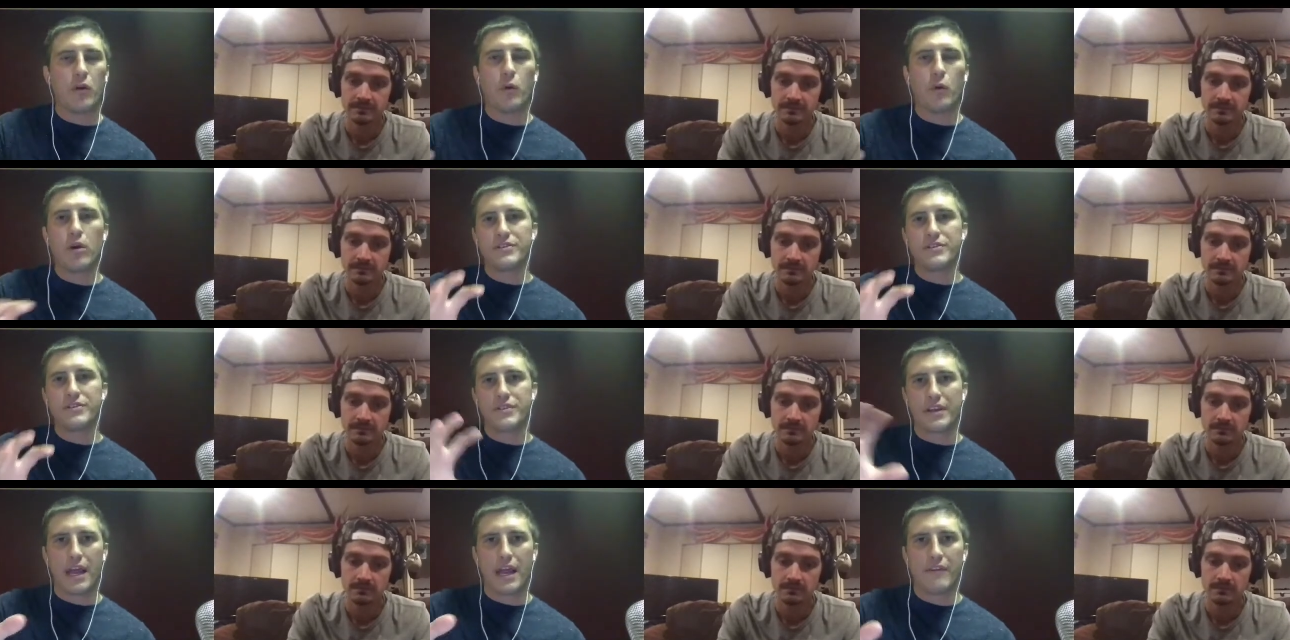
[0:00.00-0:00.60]
Speaker 1: our
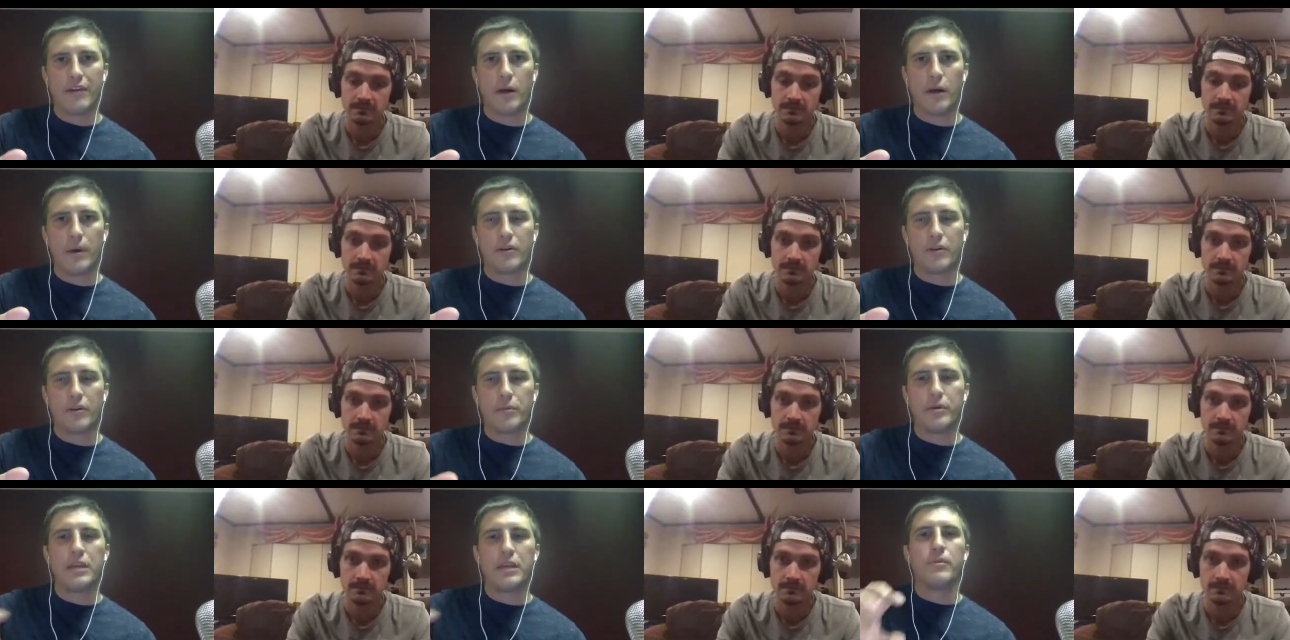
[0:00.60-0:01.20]
words to kind of
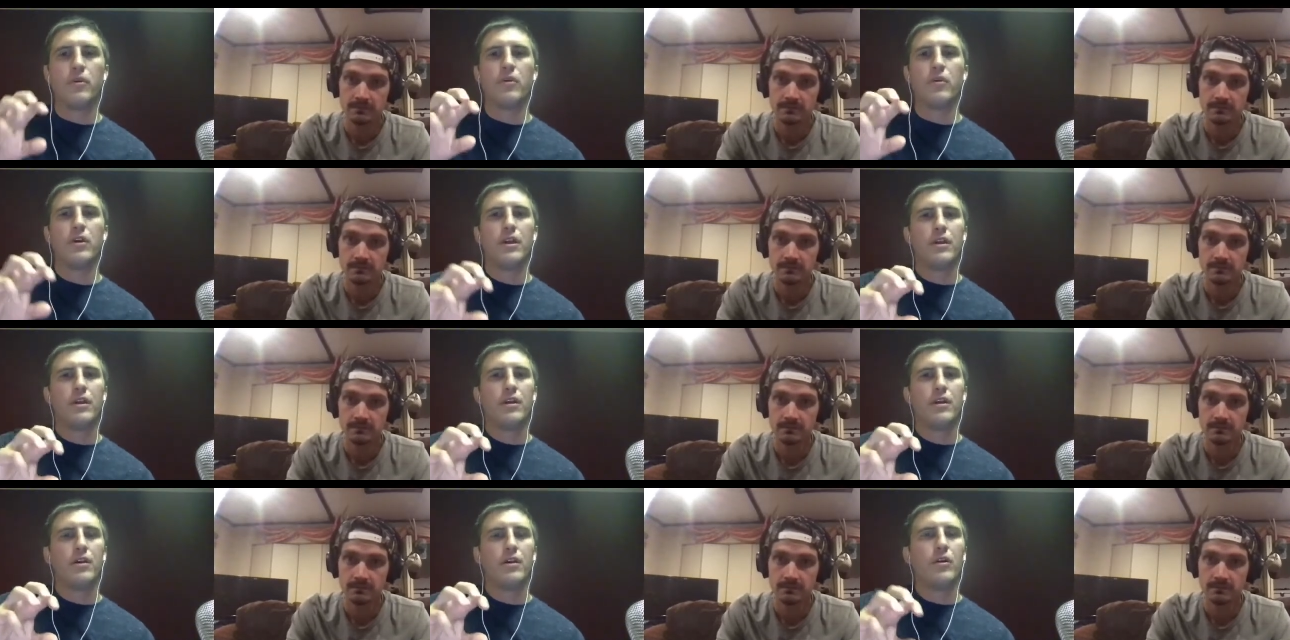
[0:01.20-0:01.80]
help other people
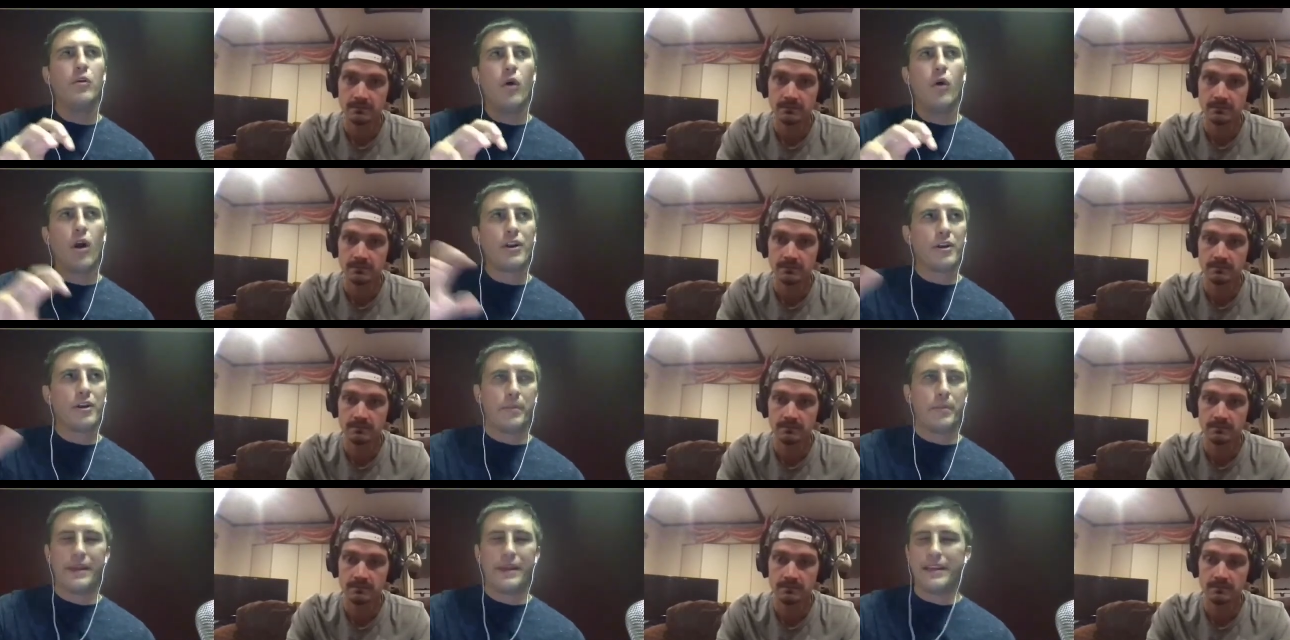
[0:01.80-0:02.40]
who
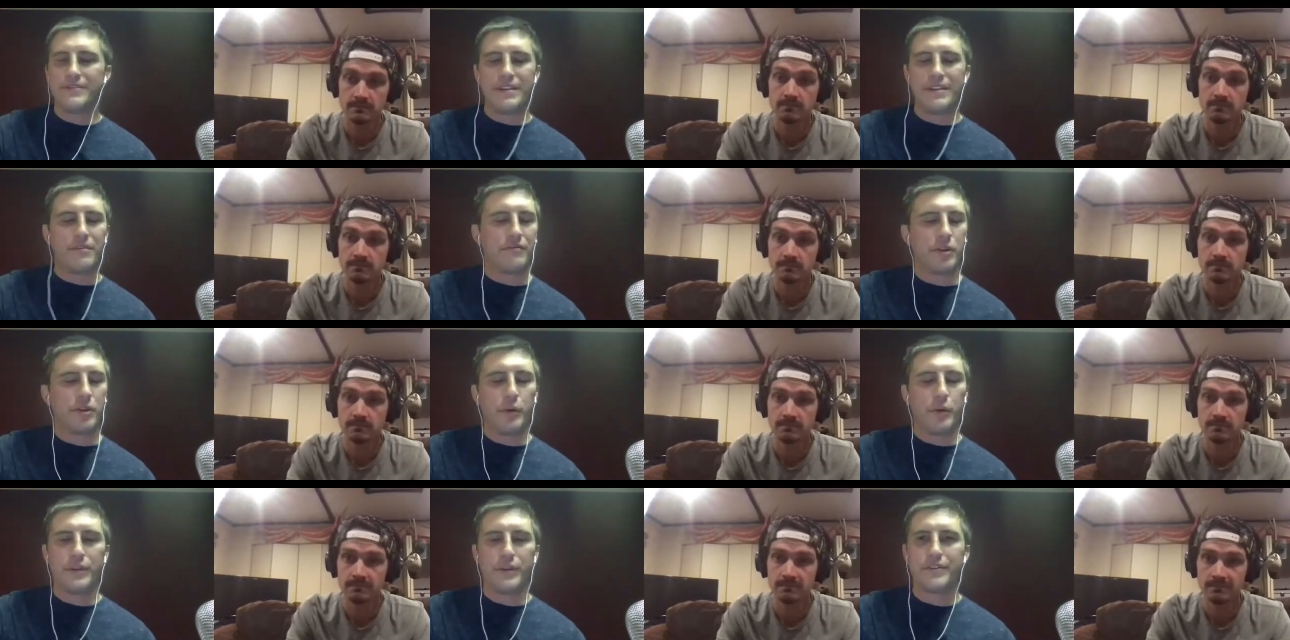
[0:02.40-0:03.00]
are your biggest
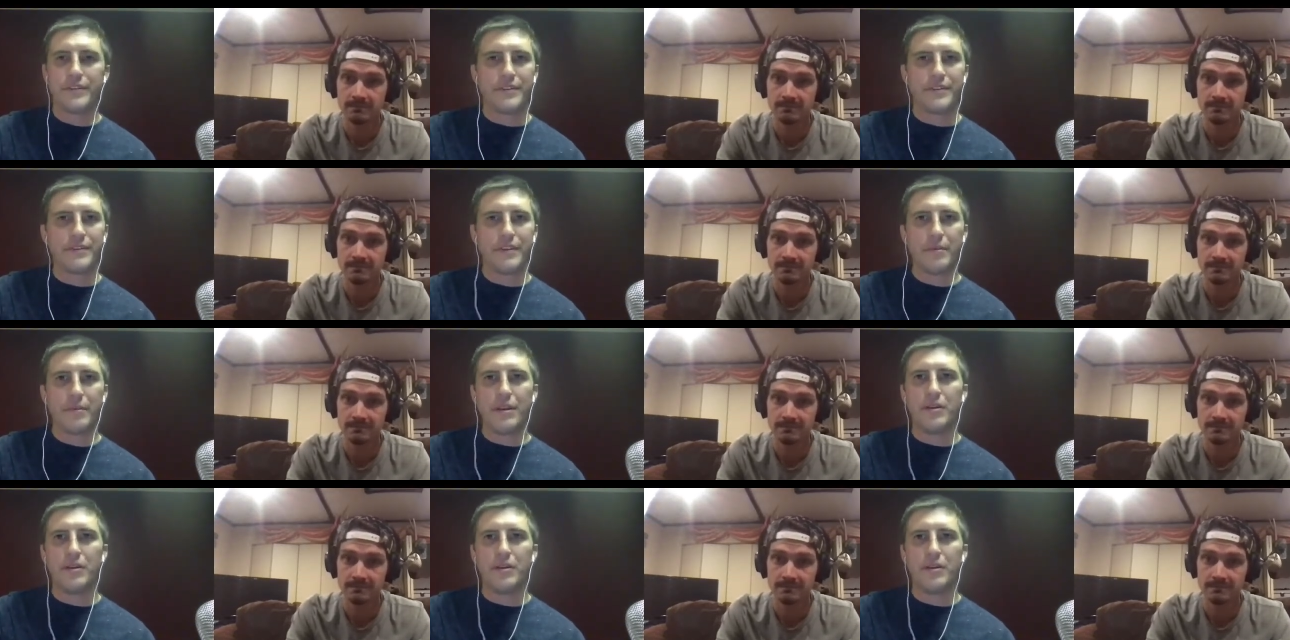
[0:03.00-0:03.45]
influences?